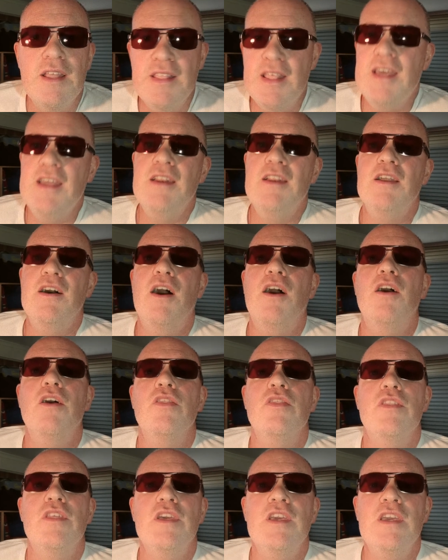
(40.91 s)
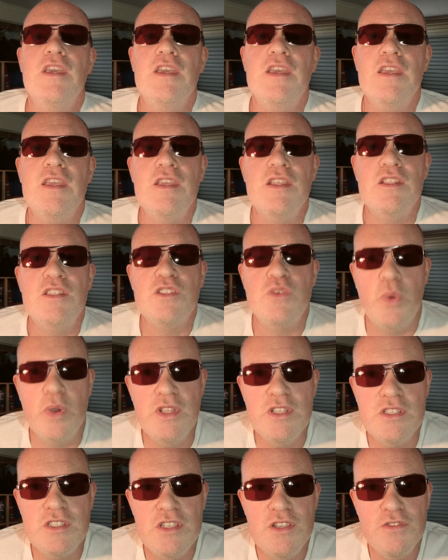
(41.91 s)
And then on the
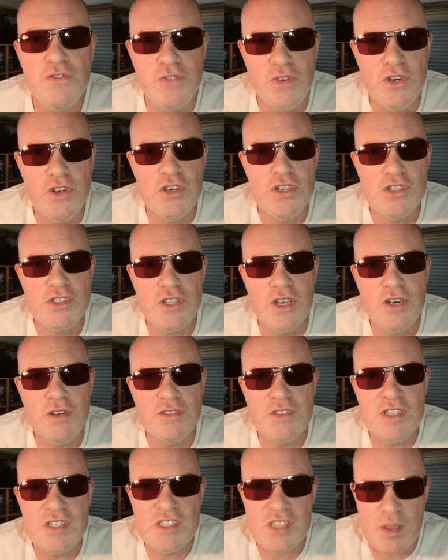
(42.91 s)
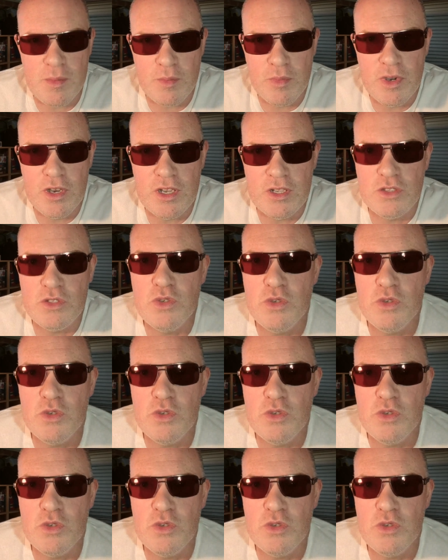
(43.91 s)
21st of December